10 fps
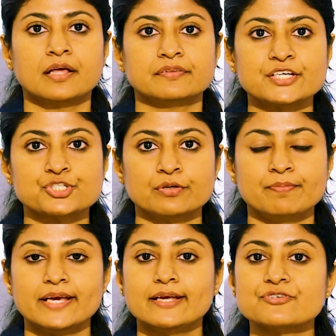They should
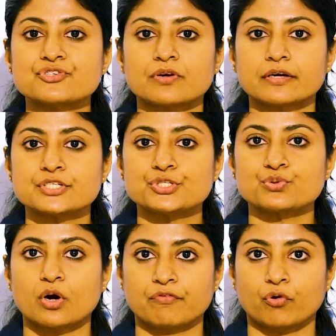be instructed
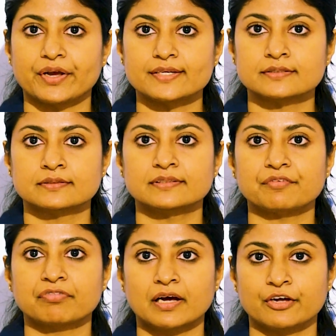to avoid the
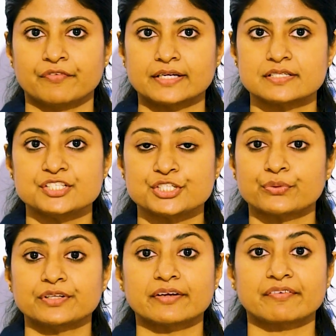following
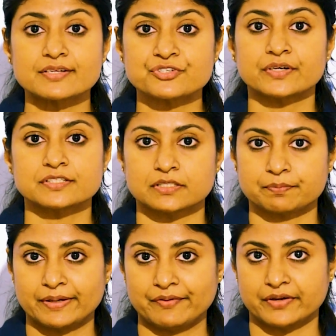during the
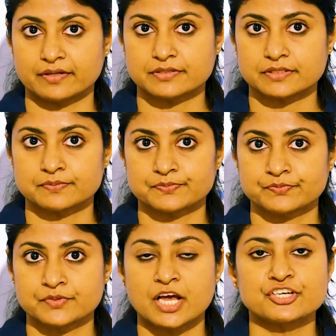restricted period:
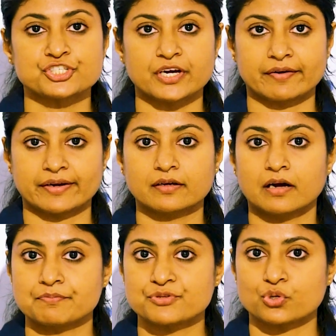sharing
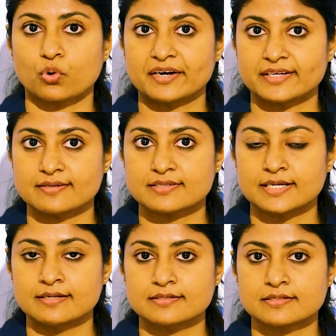cups or
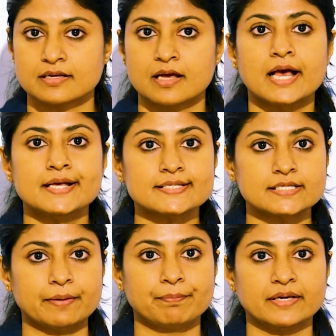utensils,
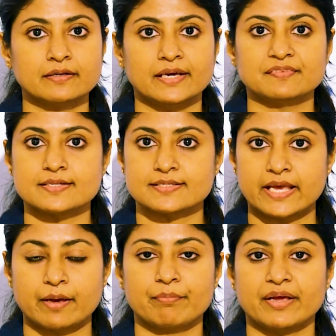sleeping in the
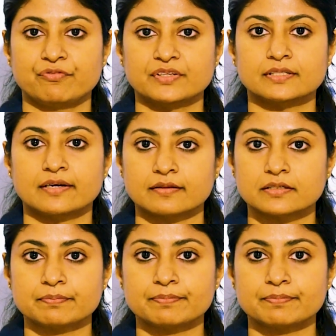same bed with another